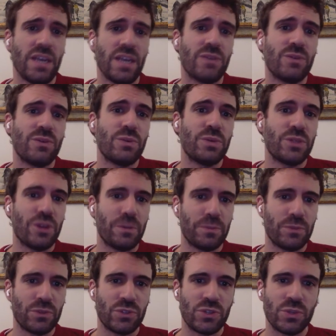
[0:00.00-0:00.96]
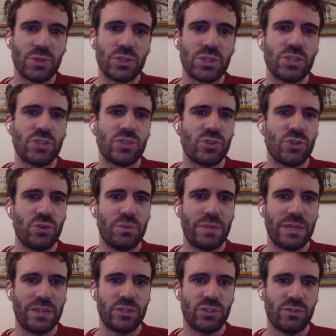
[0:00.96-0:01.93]
You know, with Optos, you see so
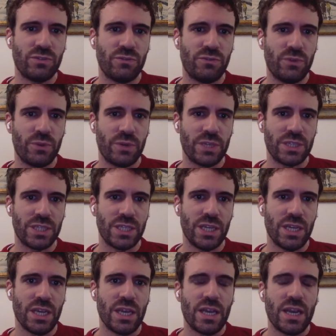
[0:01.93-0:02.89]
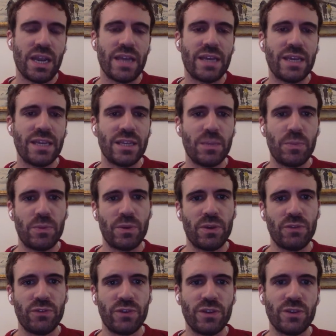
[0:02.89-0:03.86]
much on fluorescein like in the
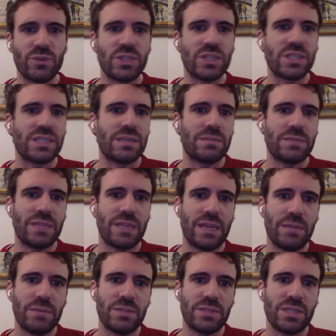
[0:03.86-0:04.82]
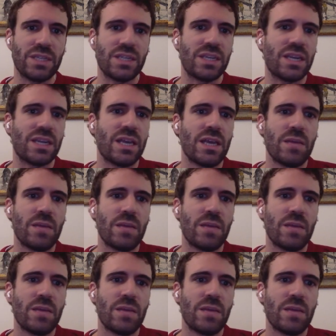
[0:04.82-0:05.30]
periphery, you see sometimes in uh,